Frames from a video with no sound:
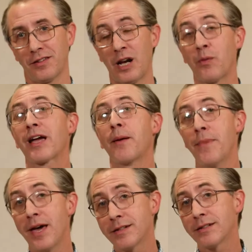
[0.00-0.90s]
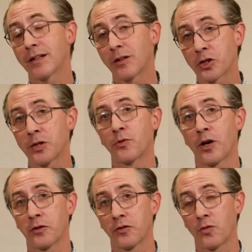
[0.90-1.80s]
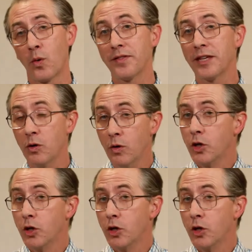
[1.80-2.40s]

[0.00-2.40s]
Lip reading: and I recommend to clerkship directors, for one, that you